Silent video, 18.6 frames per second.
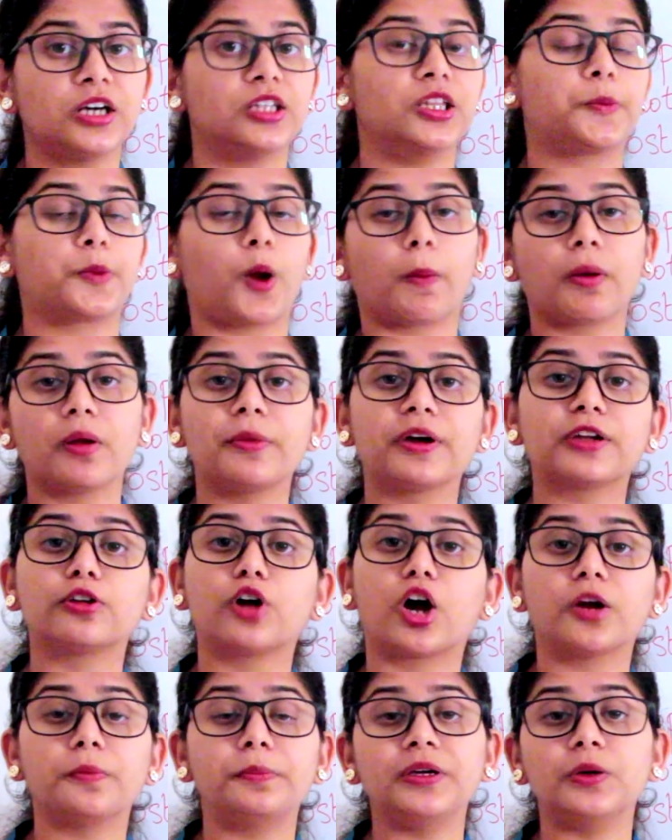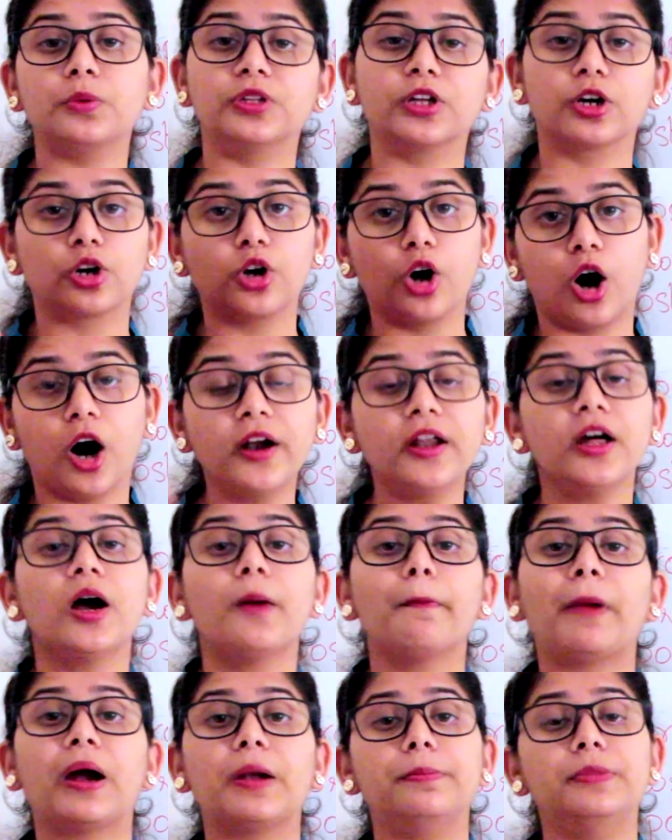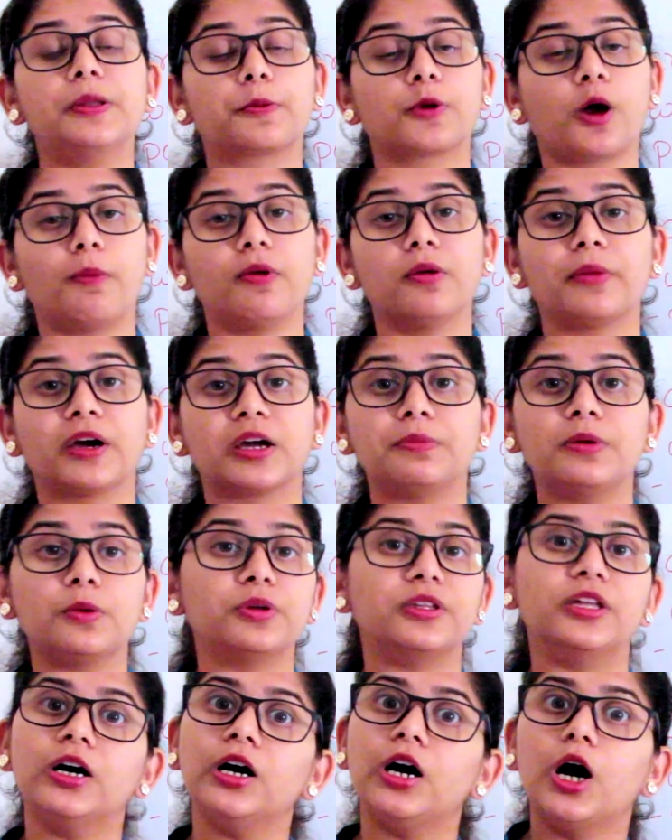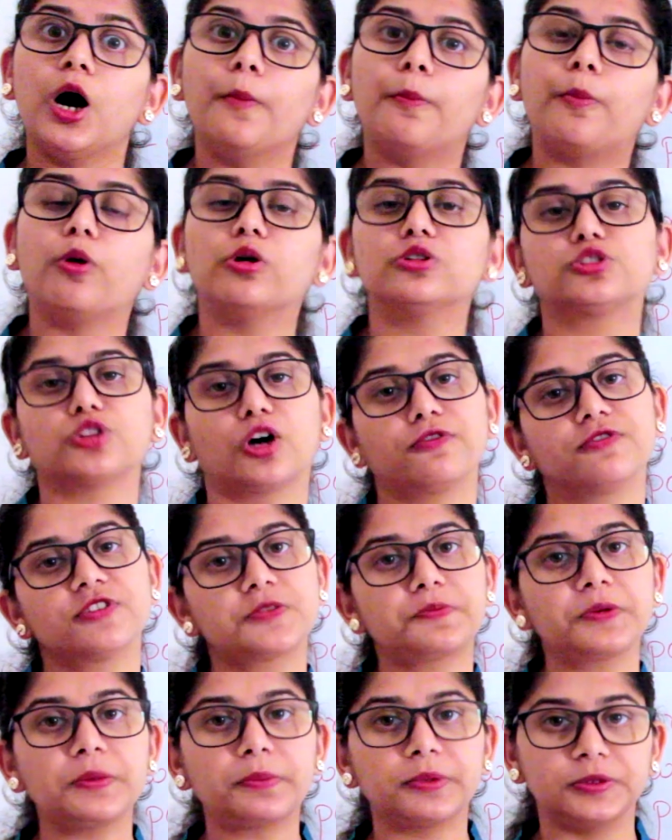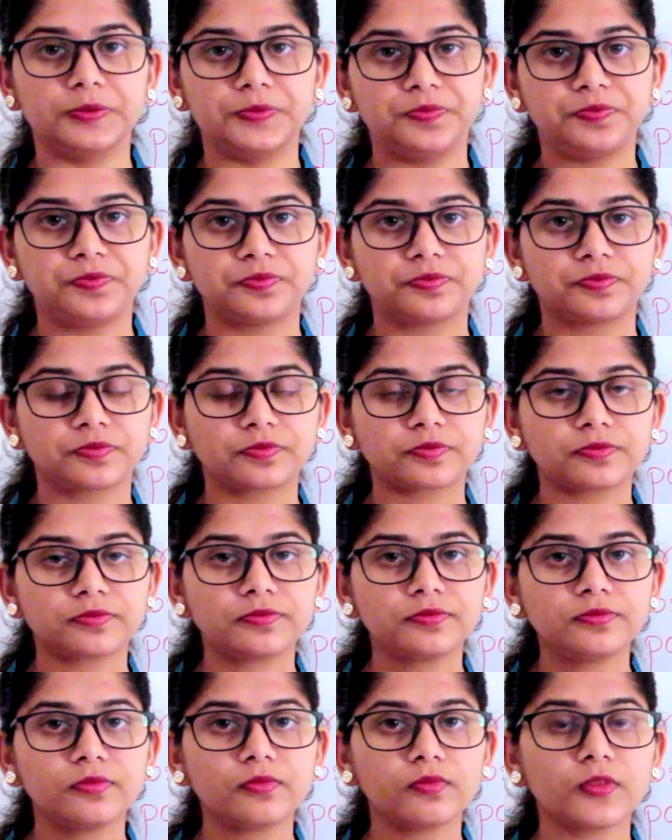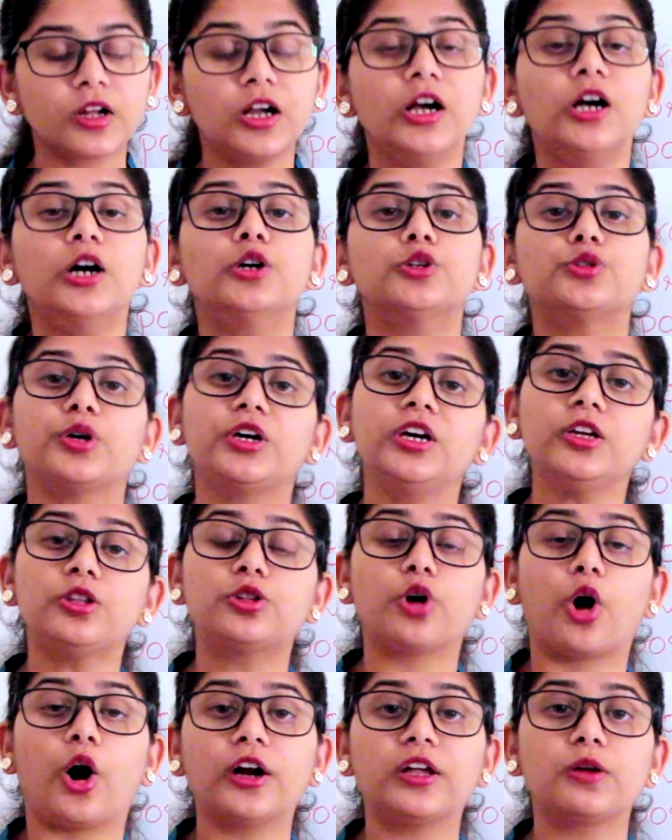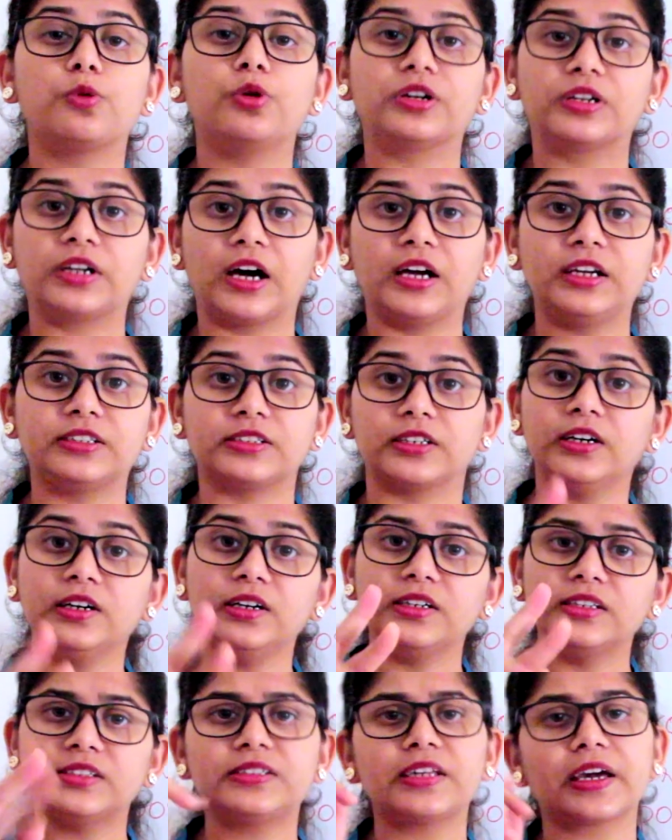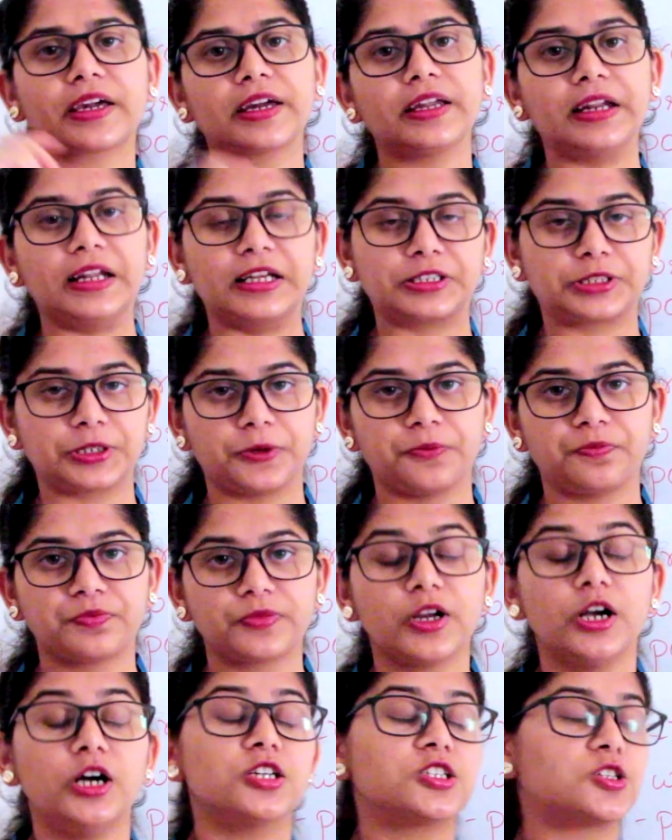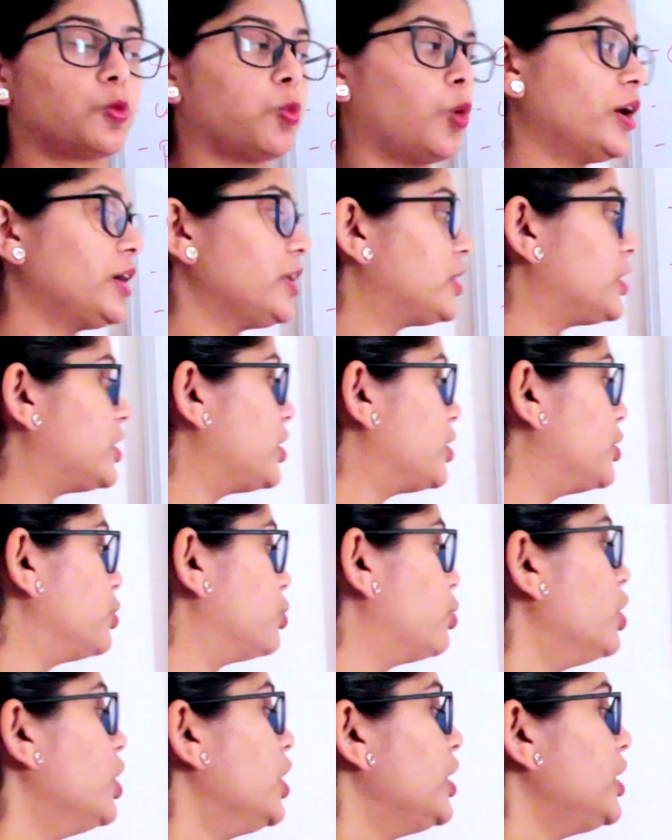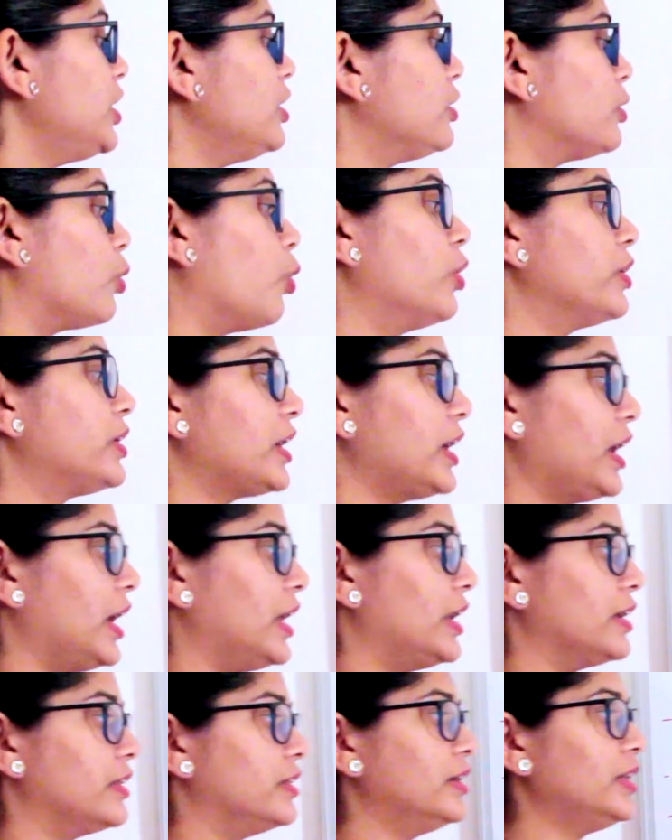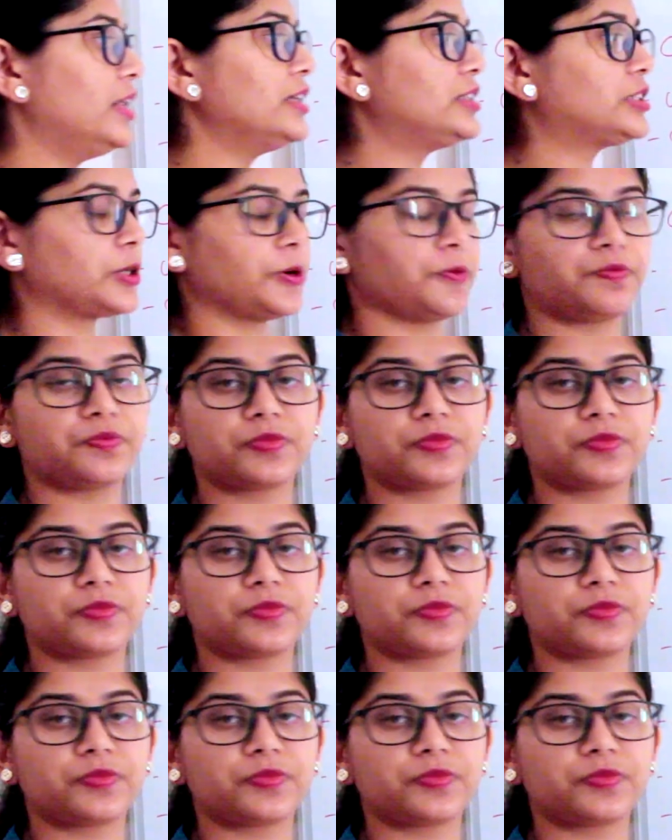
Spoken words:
The problem might not be with the God, but the problem might be with the post office people. So he thought he would write a second letter. So what did he do? He wrote another letter.